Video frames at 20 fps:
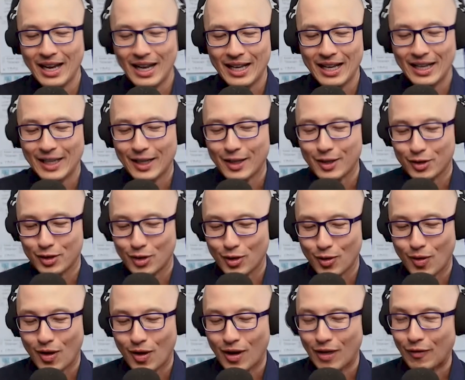That is so
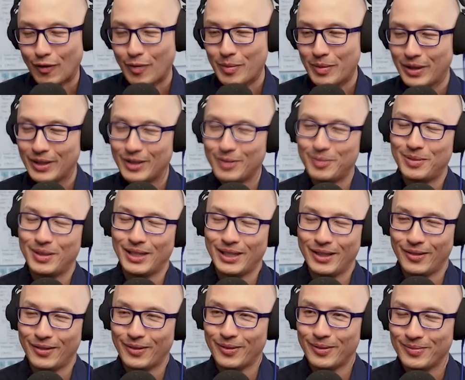hard for me to
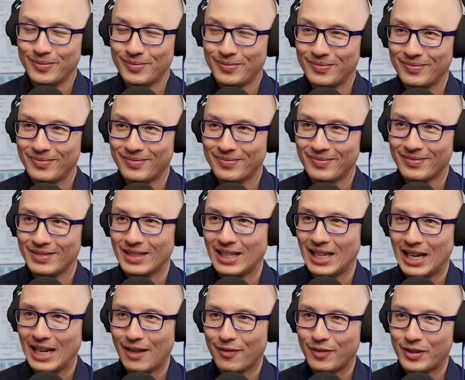believe, I
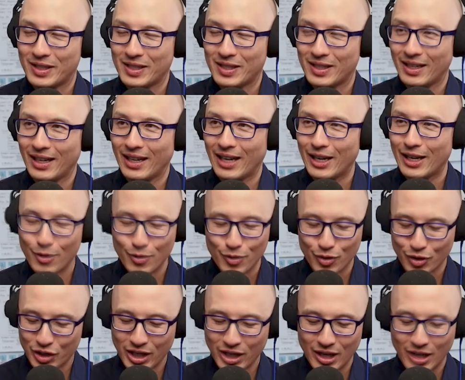have to say. I know you're
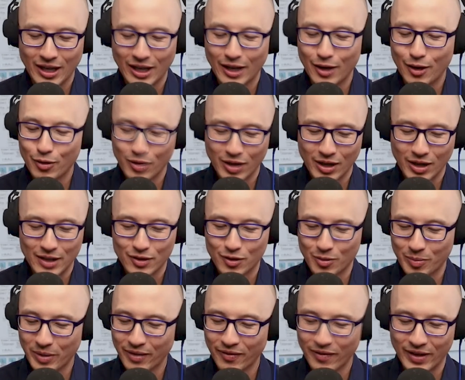sharing. I know you guys are
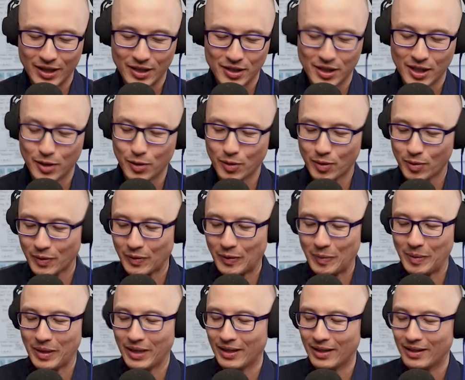being very genuine with
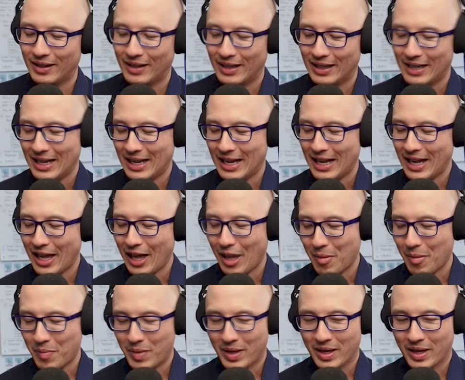me.
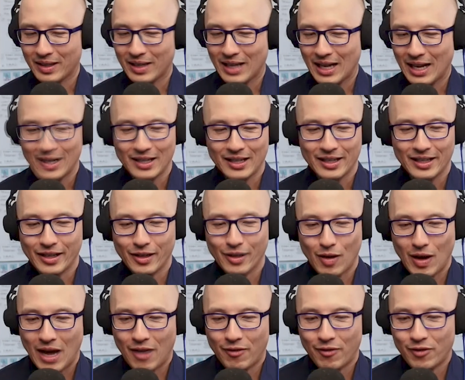But,
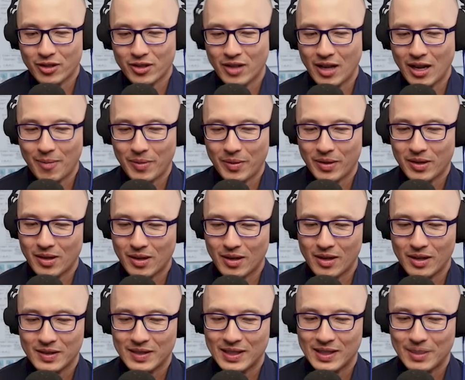after
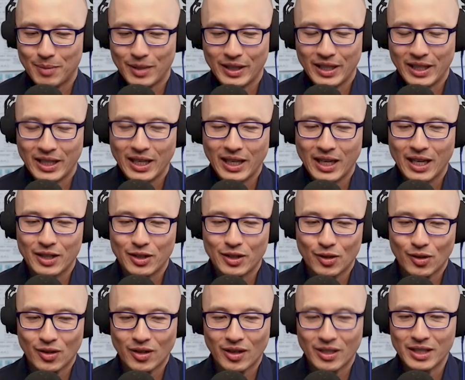Epicurrents, I'm looking at
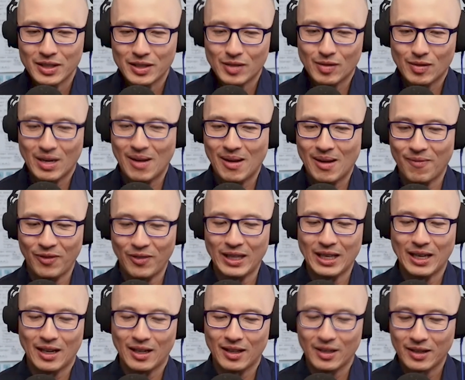your Instagram feed. I
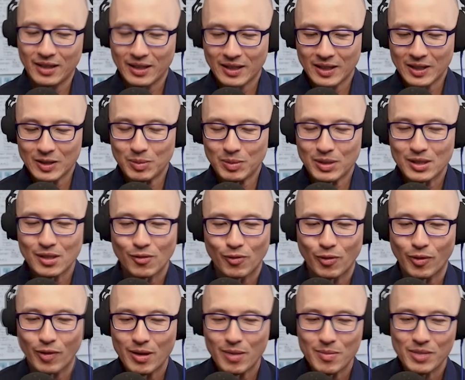look at these beautiful
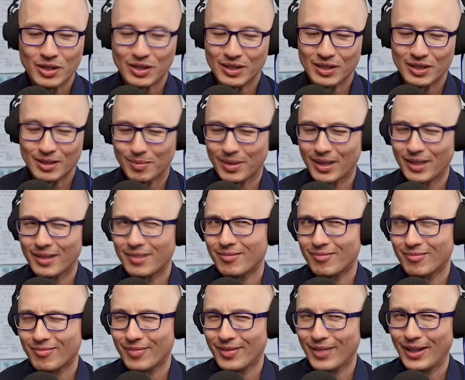images. I'm like,
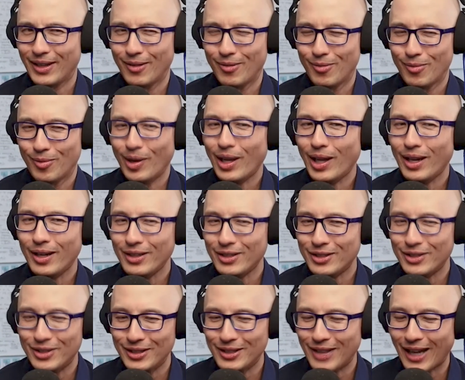what is she
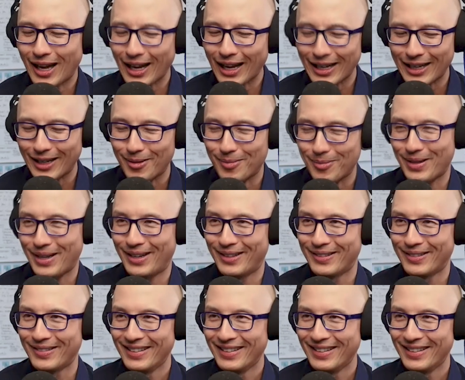talking about?